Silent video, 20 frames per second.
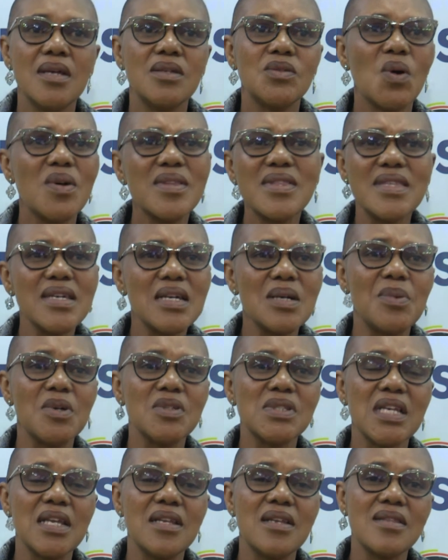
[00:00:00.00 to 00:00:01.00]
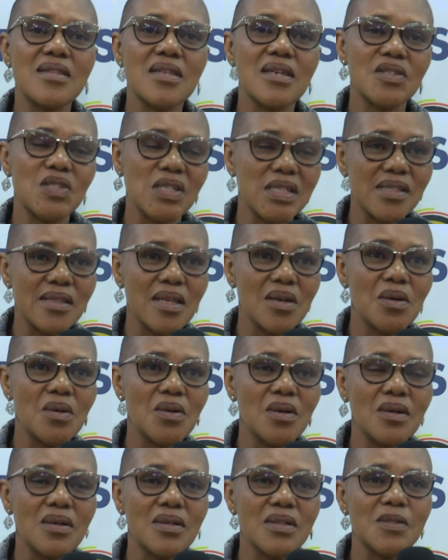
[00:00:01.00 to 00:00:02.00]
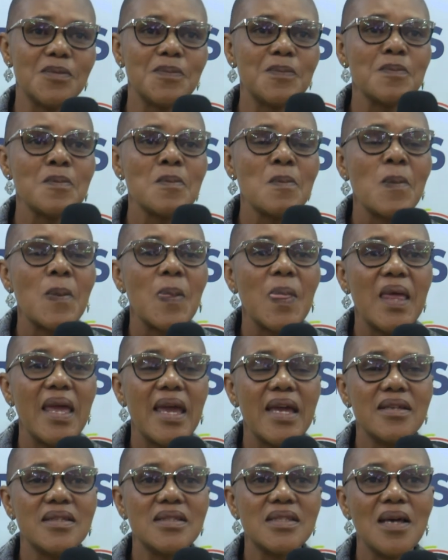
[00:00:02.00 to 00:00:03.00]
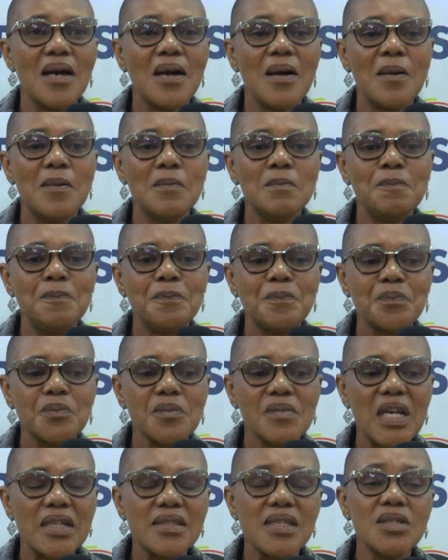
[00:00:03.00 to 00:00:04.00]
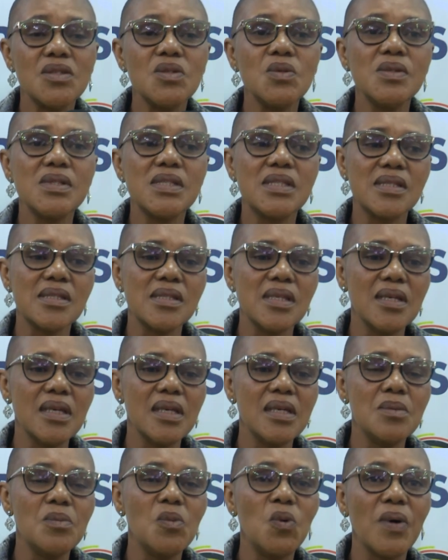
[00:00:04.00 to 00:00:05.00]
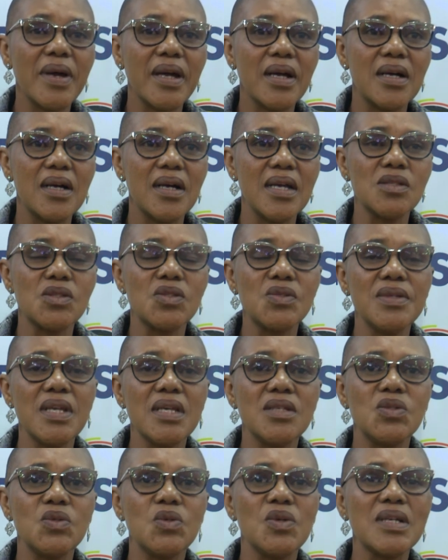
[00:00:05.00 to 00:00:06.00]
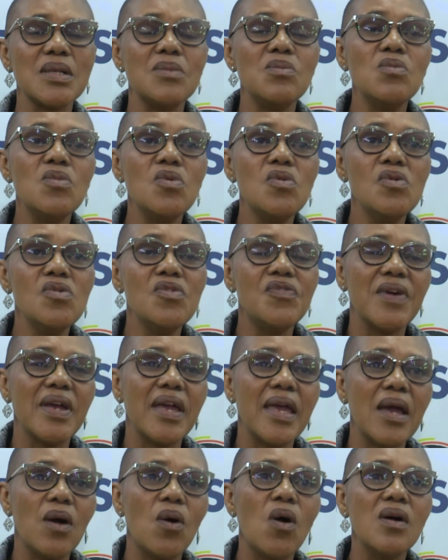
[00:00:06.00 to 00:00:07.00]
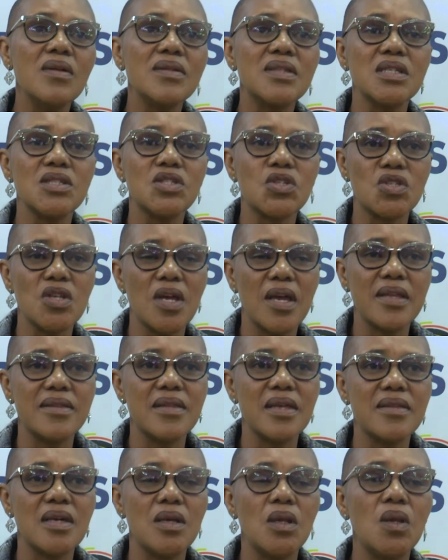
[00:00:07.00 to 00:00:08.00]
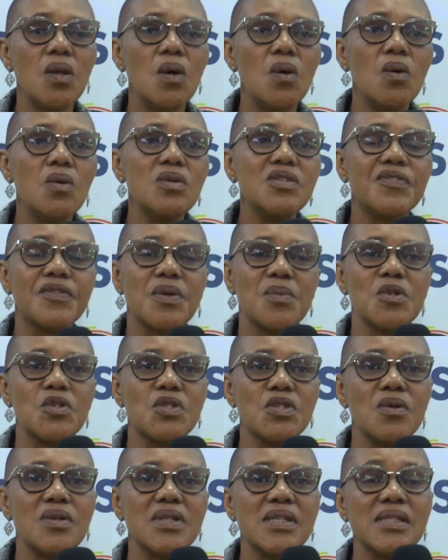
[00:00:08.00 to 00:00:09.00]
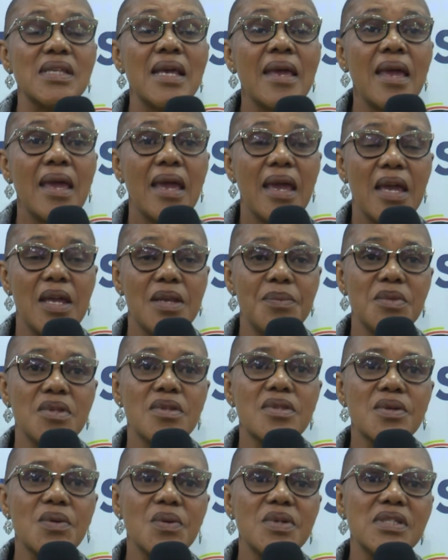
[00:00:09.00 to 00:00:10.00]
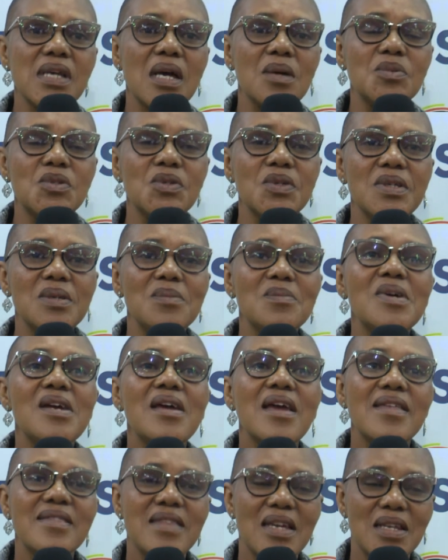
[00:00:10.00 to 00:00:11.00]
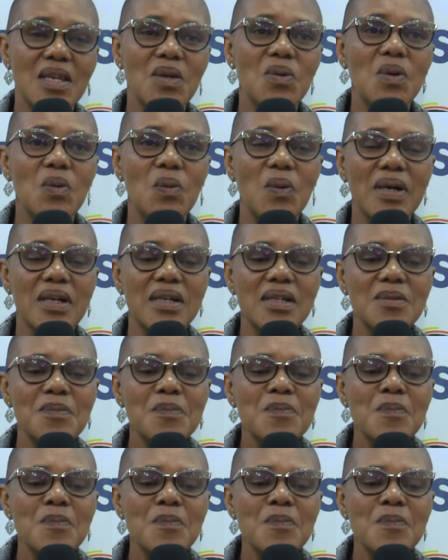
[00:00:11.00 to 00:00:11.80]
Don't think about anything, just thank God. And I said, you'll see him work as soon as you remove all the load from your shoulders and throw it up to him, then he will work.